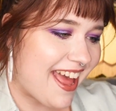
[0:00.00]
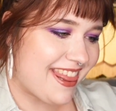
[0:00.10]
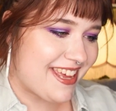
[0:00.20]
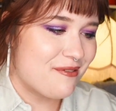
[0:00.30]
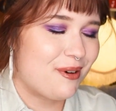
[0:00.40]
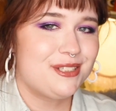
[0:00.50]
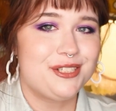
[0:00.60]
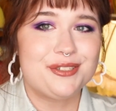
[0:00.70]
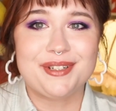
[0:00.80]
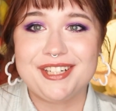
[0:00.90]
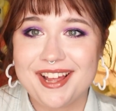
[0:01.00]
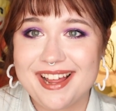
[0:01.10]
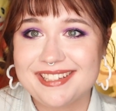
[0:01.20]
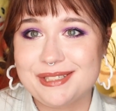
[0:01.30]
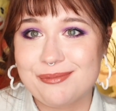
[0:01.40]
I think once you
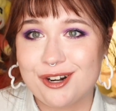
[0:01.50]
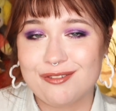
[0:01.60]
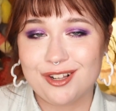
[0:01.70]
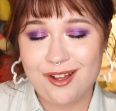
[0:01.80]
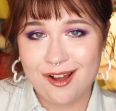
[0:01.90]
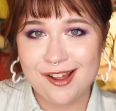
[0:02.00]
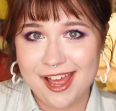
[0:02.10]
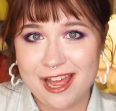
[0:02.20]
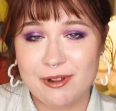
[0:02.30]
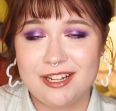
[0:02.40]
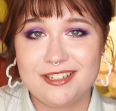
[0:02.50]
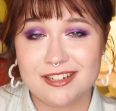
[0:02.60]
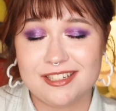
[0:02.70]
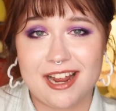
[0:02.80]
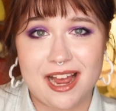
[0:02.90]
realize it's more of a long game and it
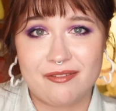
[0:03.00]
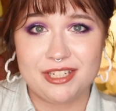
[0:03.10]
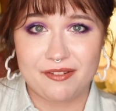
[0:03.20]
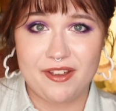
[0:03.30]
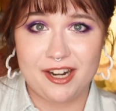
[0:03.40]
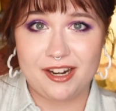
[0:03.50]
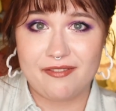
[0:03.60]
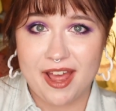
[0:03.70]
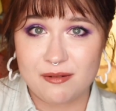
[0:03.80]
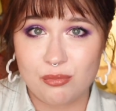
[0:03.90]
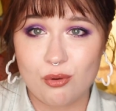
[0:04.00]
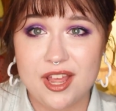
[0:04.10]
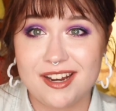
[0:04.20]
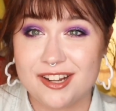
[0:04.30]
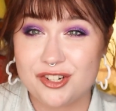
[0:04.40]
doesn't have a definitive
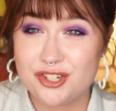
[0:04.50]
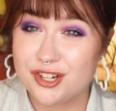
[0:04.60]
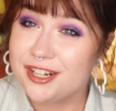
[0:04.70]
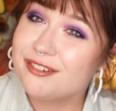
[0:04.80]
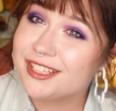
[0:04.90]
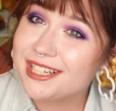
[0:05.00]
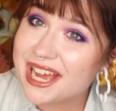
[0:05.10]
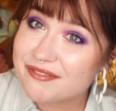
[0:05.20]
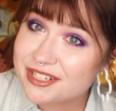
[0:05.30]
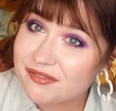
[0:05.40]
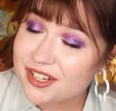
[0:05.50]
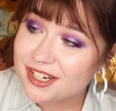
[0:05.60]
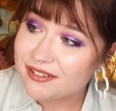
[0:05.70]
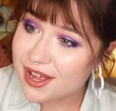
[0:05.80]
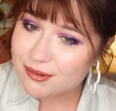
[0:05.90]
endpoint and it shouldn't really have a
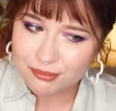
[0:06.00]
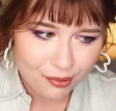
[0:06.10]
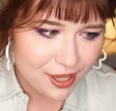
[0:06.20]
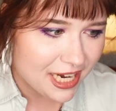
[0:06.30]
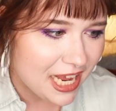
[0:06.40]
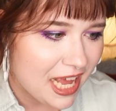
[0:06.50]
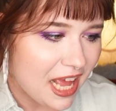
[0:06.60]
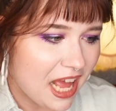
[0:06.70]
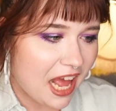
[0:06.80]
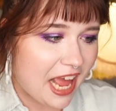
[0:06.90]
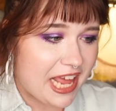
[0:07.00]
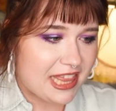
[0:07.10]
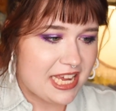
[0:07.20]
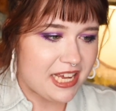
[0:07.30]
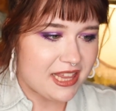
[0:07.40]
definitive endpoint, I
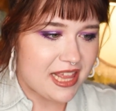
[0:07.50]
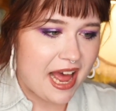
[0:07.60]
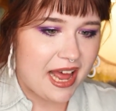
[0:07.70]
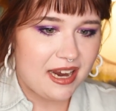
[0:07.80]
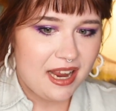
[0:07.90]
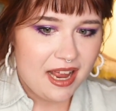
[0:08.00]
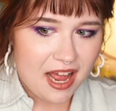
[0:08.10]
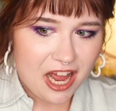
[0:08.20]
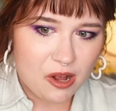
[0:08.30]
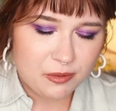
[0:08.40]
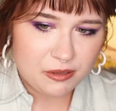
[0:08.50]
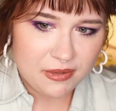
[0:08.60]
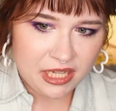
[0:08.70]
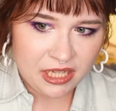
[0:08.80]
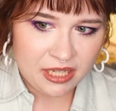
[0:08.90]
think that helped
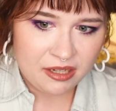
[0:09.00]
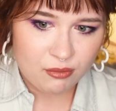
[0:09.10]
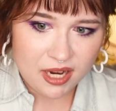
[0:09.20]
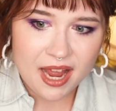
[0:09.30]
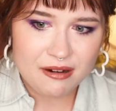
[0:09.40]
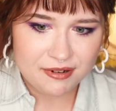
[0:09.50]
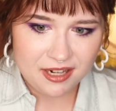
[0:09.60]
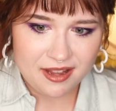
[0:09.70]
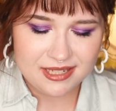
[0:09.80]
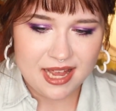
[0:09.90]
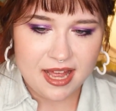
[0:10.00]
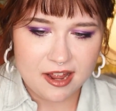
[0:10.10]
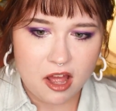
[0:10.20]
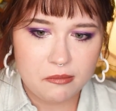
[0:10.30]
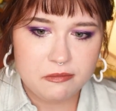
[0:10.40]
me when I realized that
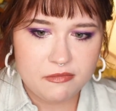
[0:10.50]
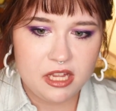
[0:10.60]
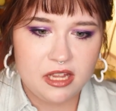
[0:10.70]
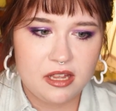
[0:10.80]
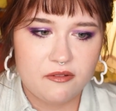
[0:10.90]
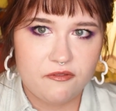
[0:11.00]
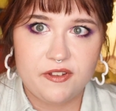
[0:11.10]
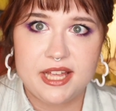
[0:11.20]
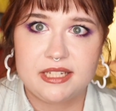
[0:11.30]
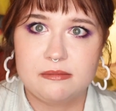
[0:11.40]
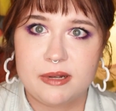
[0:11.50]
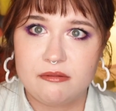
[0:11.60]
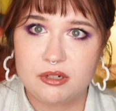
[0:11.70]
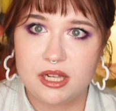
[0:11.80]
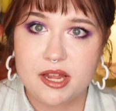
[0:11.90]
it helped me fix my
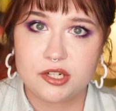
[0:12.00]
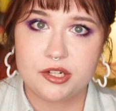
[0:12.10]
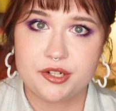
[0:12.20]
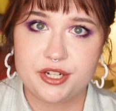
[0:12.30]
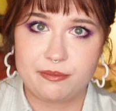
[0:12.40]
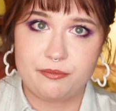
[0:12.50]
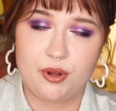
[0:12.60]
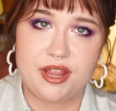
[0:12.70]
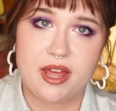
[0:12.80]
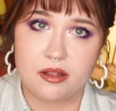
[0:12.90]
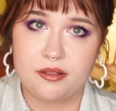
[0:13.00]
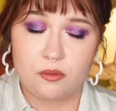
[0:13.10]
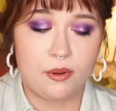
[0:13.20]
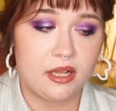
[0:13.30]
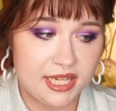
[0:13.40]
relationship with health
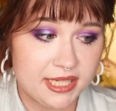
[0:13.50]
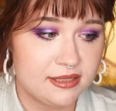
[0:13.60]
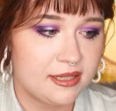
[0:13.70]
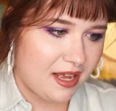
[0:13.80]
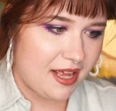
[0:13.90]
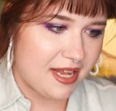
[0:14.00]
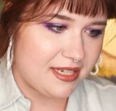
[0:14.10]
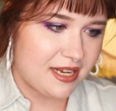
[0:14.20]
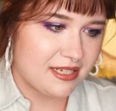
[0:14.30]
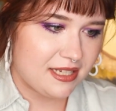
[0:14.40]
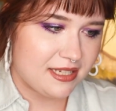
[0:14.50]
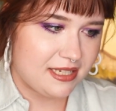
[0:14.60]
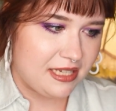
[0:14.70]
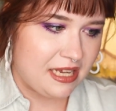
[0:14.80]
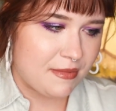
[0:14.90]
and wellness. It doesn't
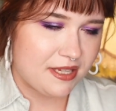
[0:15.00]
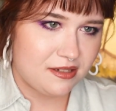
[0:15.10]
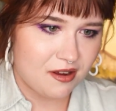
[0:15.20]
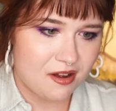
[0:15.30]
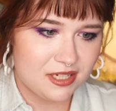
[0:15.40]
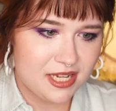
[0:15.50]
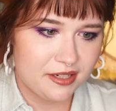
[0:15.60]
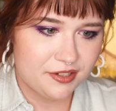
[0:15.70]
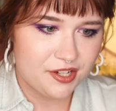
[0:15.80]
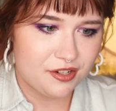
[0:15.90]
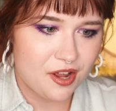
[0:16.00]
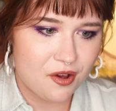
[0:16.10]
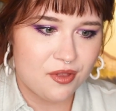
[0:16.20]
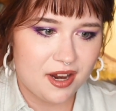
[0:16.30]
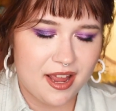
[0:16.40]
seem as daunting to
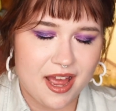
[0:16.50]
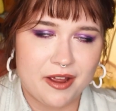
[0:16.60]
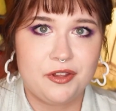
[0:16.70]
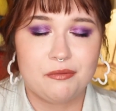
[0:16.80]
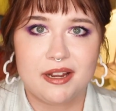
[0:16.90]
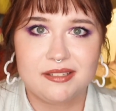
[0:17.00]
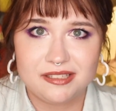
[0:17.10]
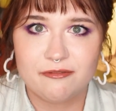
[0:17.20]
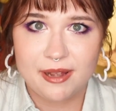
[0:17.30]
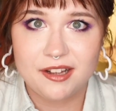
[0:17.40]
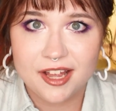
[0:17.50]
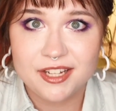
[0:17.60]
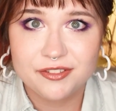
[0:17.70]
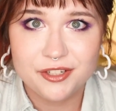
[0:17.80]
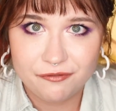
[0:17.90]
know that I have the rest of my
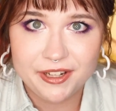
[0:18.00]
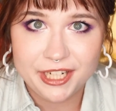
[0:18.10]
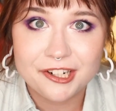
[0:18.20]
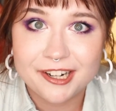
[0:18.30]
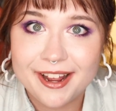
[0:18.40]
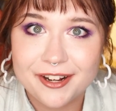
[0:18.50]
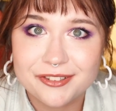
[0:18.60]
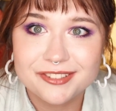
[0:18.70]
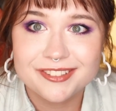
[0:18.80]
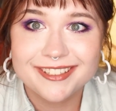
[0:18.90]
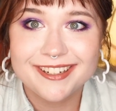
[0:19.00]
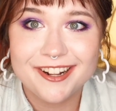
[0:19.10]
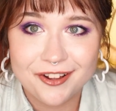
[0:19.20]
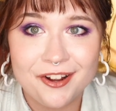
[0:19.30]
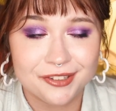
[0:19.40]
life to figure it out
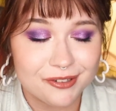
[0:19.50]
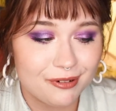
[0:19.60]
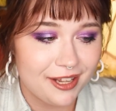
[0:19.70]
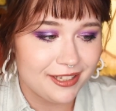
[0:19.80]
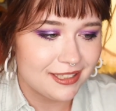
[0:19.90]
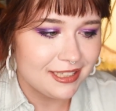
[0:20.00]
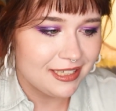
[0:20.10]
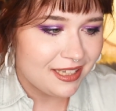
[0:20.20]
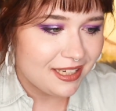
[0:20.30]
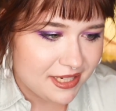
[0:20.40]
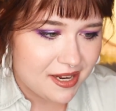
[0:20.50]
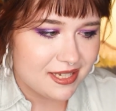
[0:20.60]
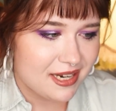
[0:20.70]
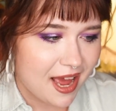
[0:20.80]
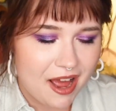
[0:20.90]
along the way. It
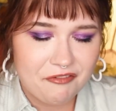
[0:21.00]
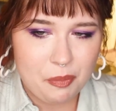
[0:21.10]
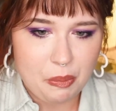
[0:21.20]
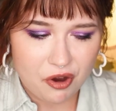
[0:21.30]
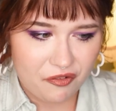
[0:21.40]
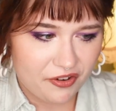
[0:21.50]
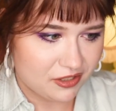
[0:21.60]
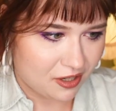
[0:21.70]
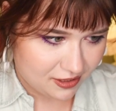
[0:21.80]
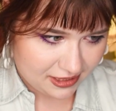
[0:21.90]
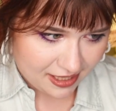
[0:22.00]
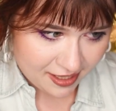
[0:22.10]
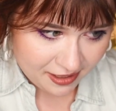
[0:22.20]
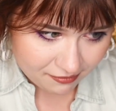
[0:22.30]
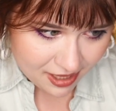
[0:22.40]
doesn't have to be perfect all the
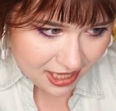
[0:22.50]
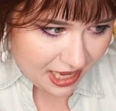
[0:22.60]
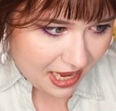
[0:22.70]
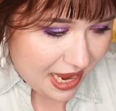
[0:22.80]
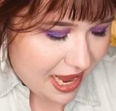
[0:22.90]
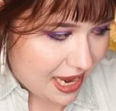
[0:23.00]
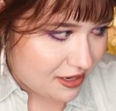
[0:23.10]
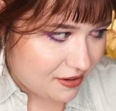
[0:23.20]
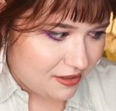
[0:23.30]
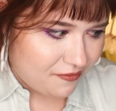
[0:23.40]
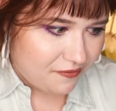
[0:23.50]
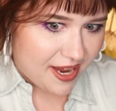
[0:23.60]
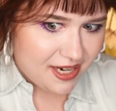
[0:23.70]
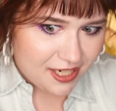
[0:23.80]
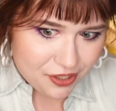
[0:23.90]
time. And
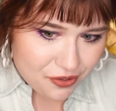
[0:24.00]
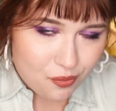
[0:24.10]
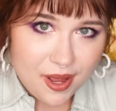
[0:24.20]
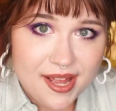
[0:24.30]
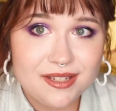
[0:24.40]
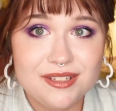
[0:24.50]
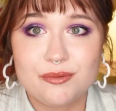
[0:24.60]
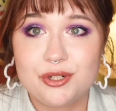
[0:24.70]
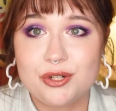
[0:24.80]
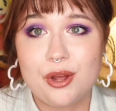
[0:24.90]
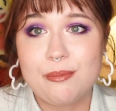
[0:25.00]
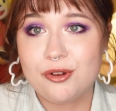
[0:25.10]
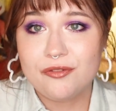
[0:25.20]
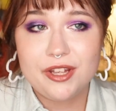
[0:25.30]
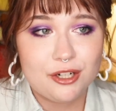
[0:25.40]
finding new ways you enjoy
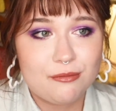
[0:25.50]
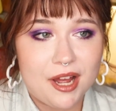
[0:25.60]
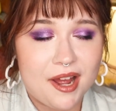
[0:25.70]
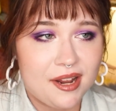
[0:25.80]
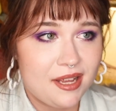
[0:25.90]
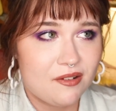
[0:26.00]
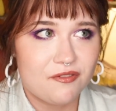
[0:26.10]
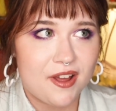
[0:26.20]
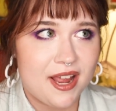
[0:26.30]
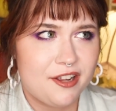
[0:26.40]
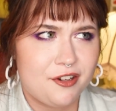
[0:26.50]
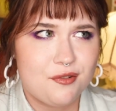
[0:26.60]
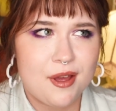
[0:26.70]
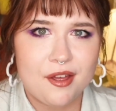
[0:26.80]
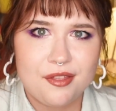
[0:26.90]
moving your body and finding
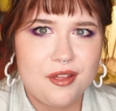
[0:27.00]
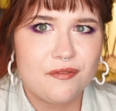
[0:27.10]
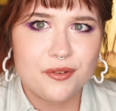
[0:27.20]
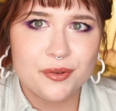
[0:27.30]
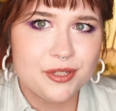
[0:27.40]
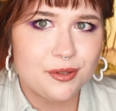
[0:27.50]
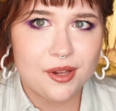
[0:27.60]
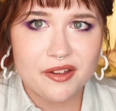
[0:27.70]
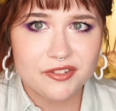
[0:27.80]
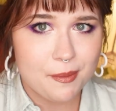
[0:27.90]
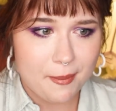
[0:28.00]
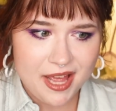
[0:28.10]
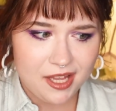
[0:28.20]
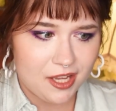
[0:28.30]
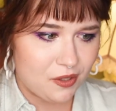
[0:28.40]
new healthy foods you love to
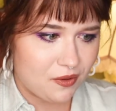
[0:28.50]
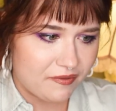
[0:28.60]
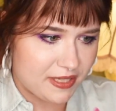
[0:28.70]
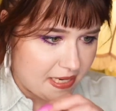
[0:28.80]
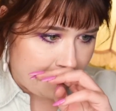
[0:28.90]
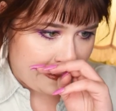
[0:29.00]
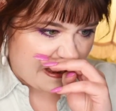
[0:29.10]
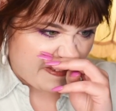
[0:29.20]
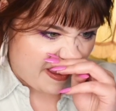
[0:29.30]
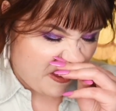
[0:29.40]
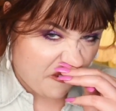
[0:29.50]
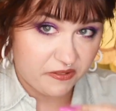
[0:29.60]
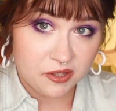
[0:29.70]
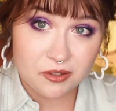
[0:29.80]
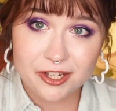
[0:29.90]
make and you love to eat that make you
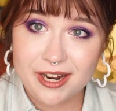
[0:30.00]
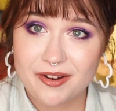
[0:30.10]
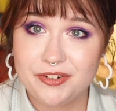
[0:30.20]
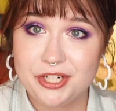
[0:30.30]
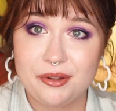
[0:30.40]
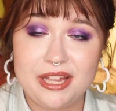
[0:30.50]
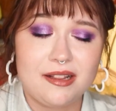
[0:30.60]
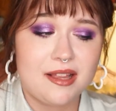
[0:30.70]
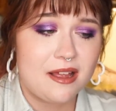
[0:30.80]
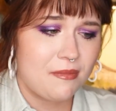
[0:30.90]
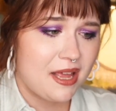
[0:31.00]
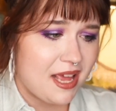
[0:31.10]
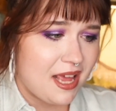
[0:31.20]
feel good after you eat them